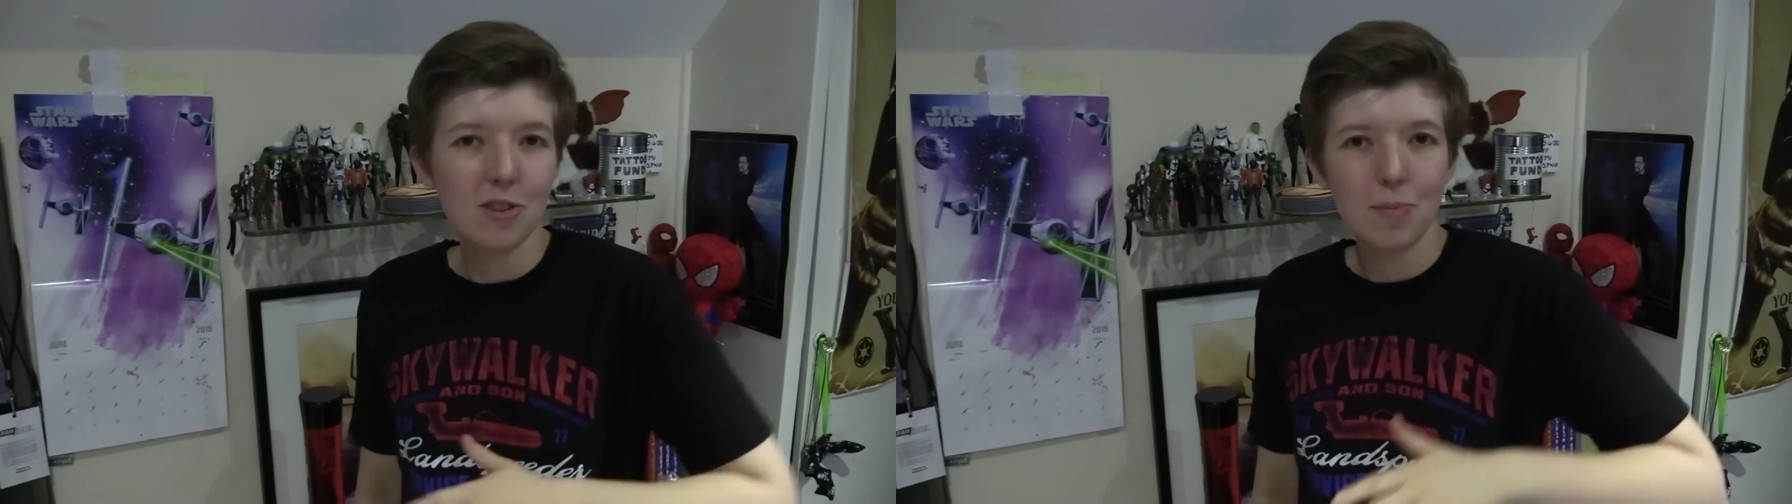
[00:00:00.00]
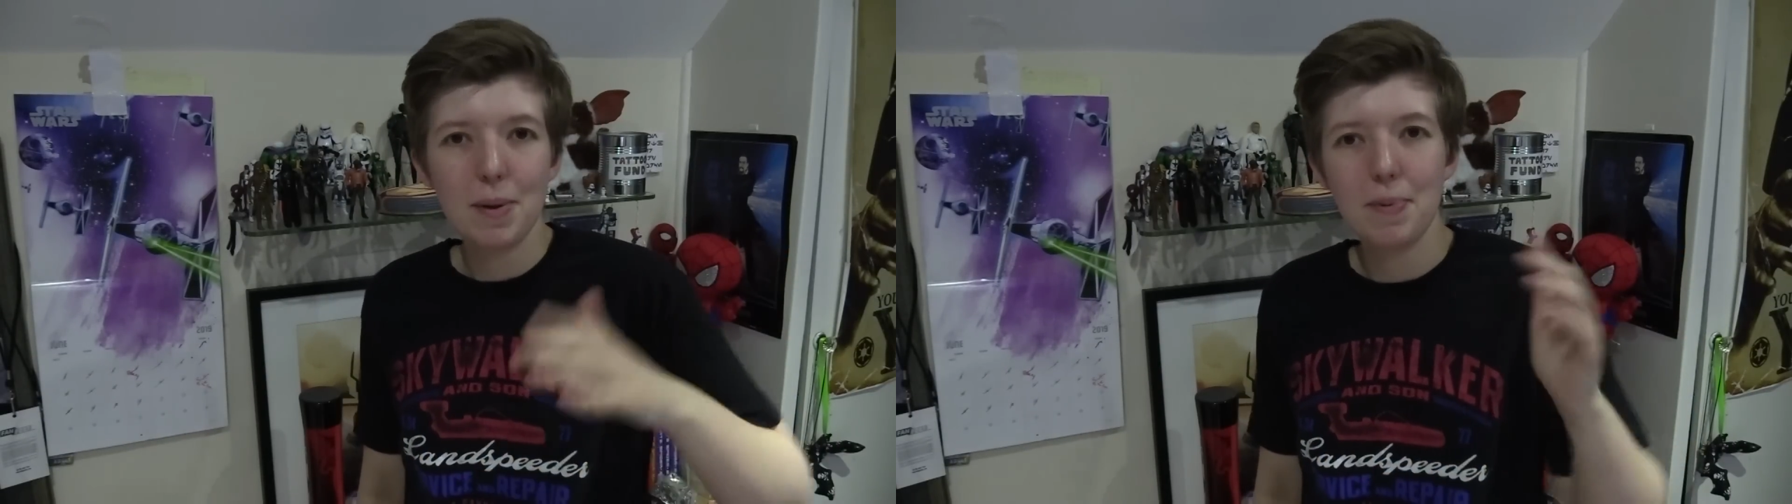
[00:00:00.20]

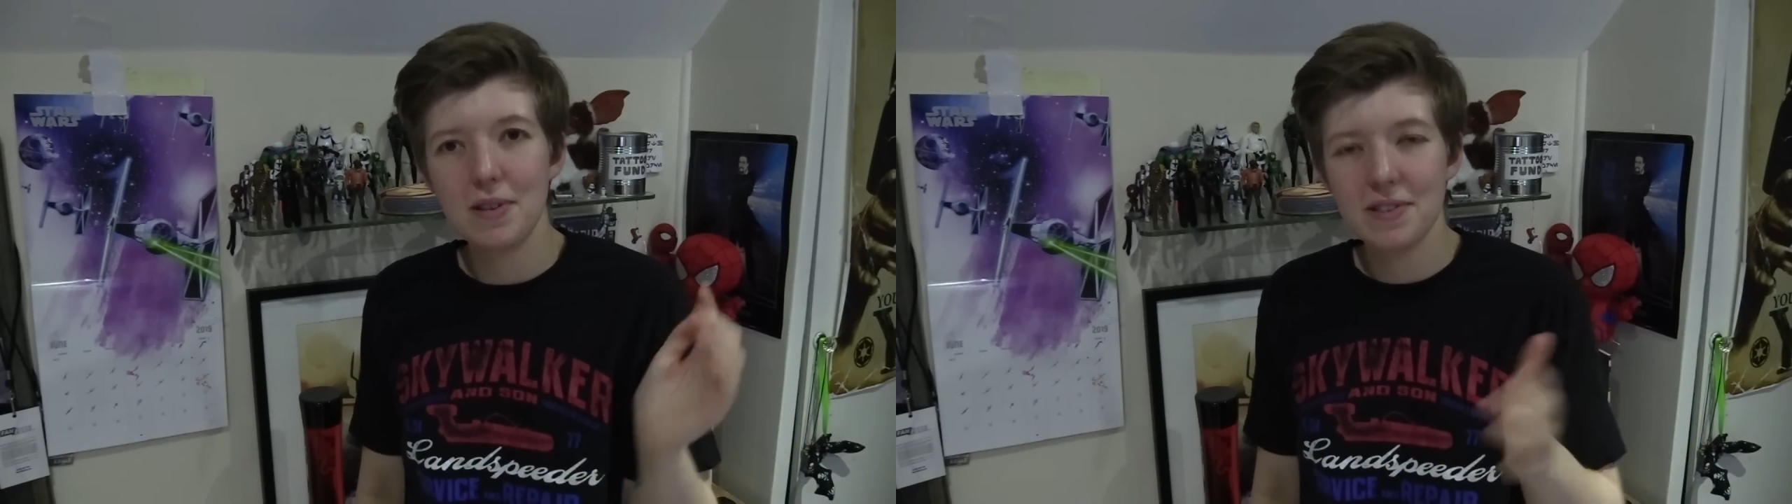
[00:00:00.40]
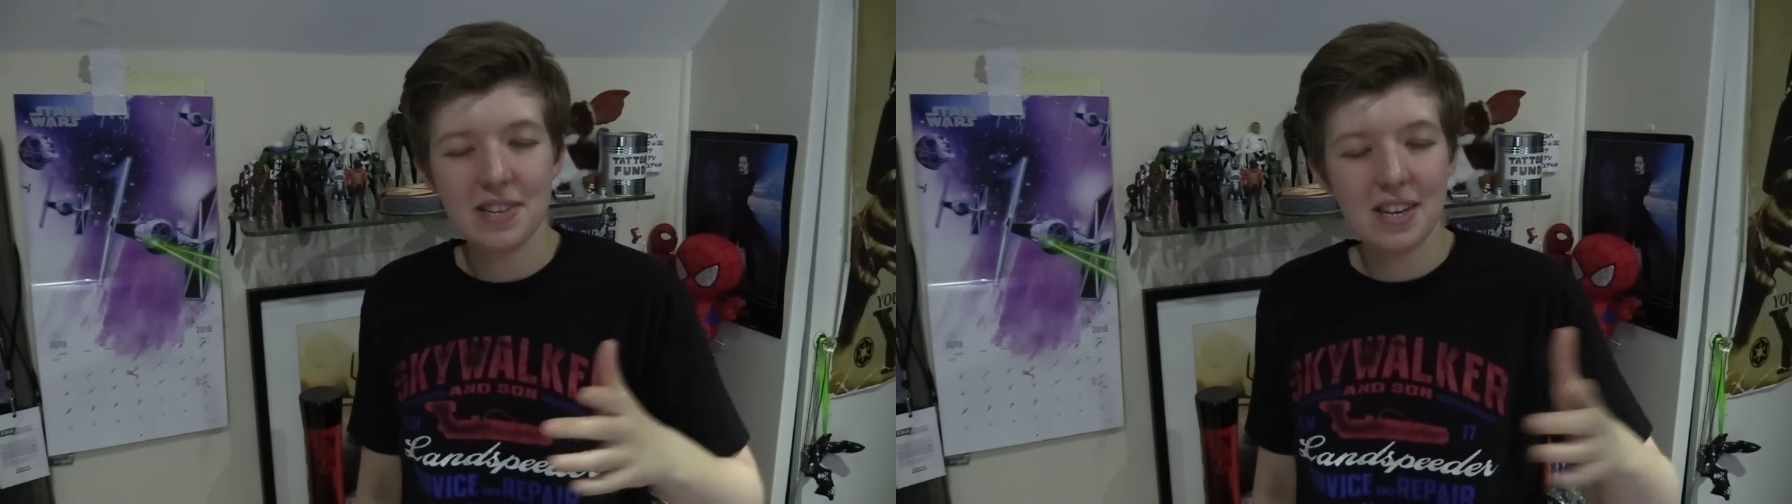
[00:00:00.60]
so people
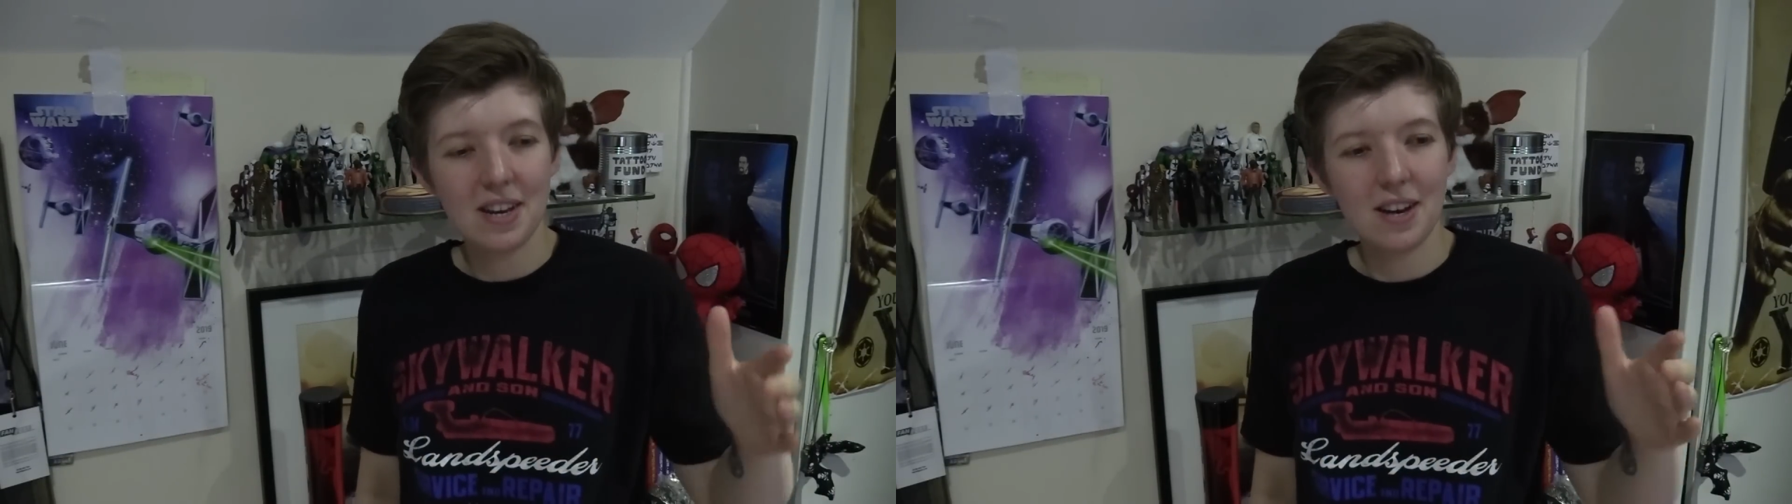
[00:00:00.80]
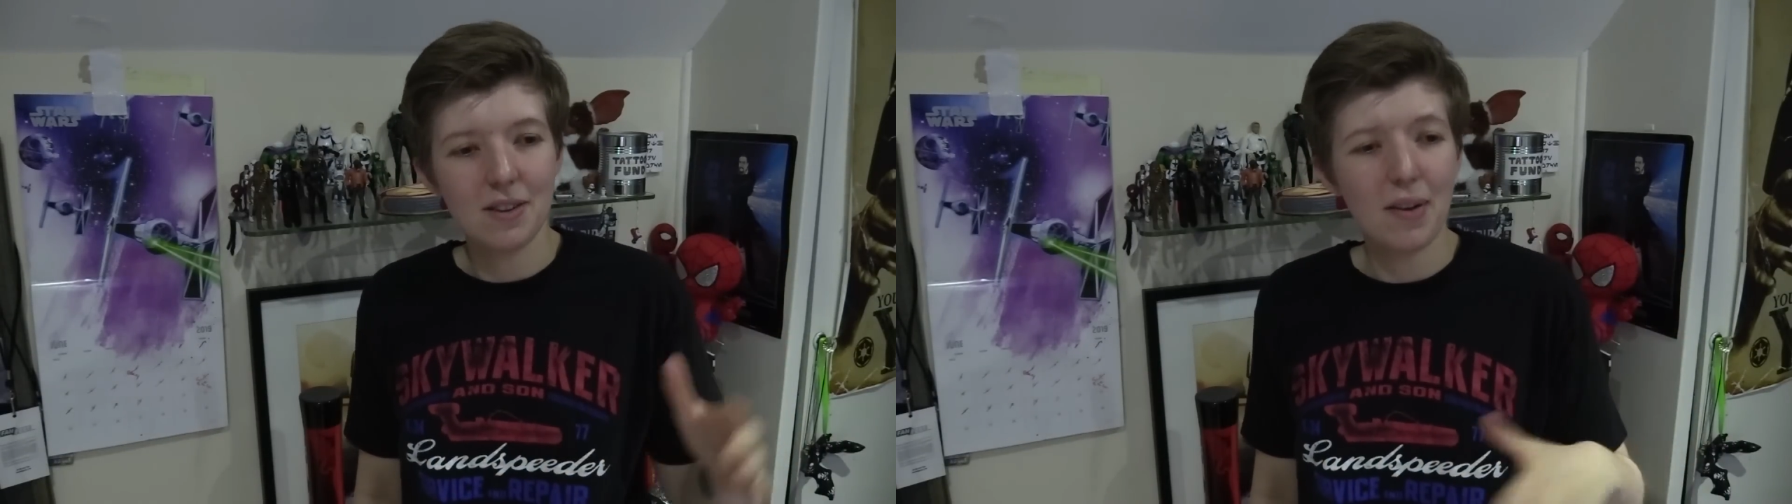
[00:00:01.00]
can see
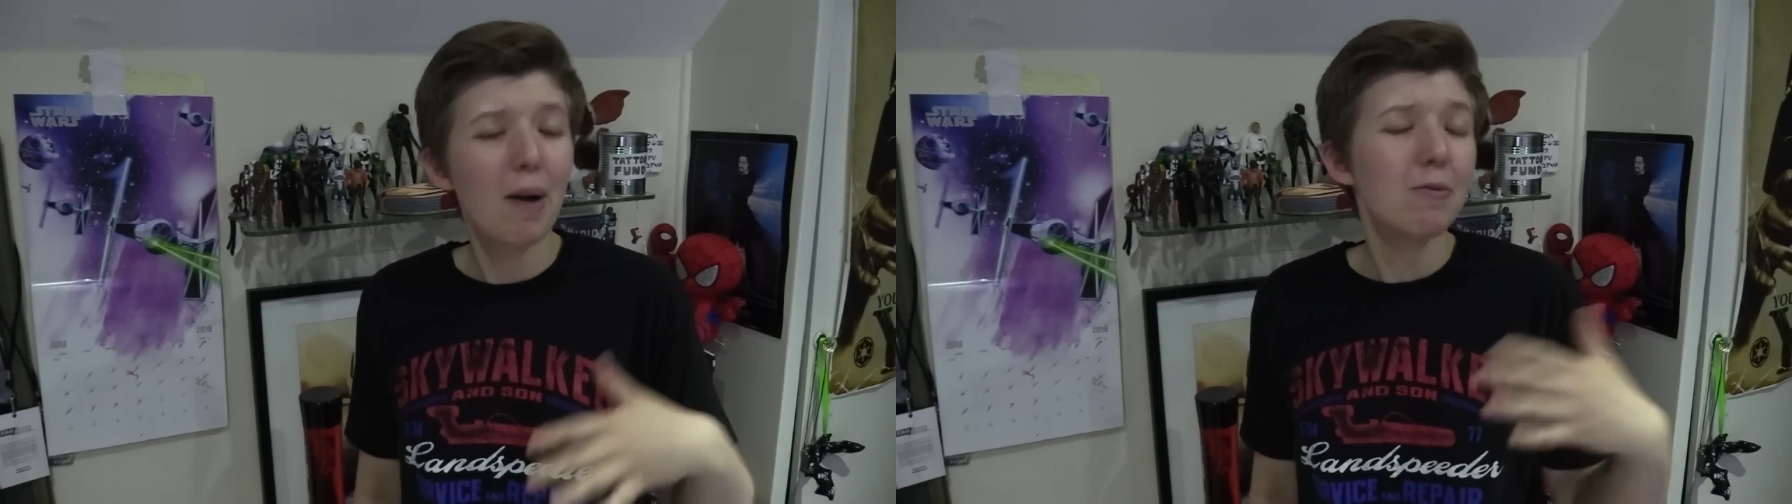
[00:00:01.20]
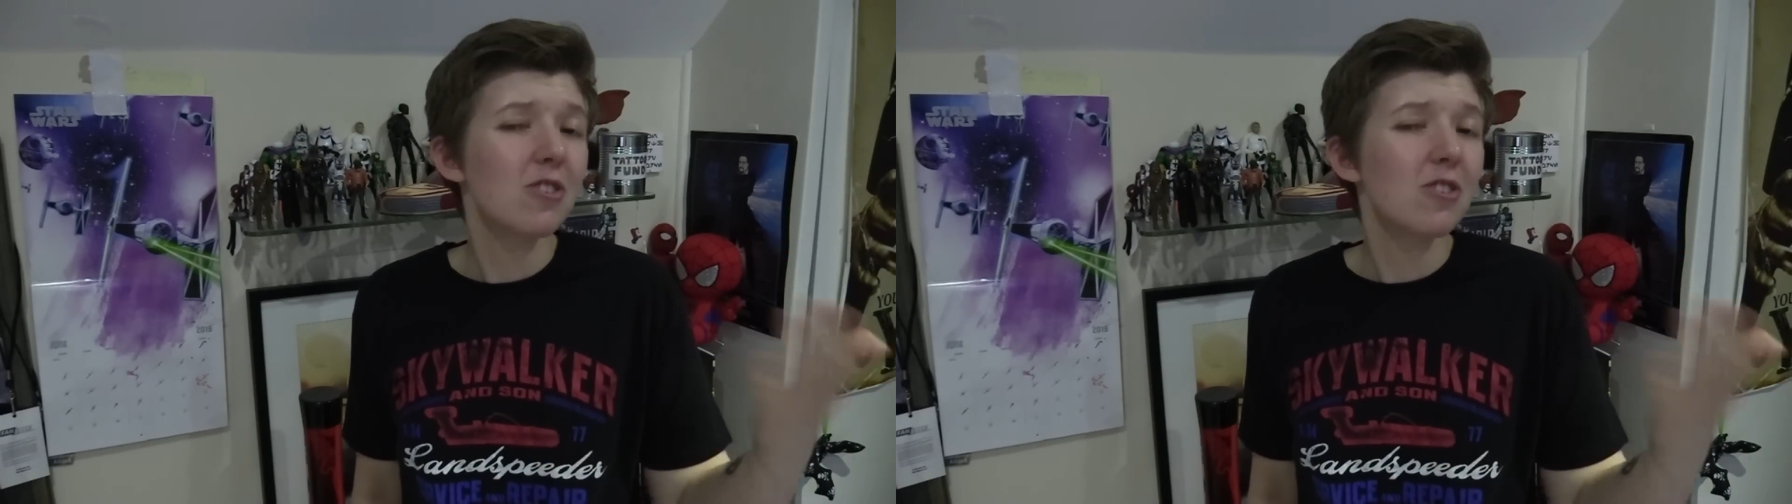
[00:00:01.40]
kind of how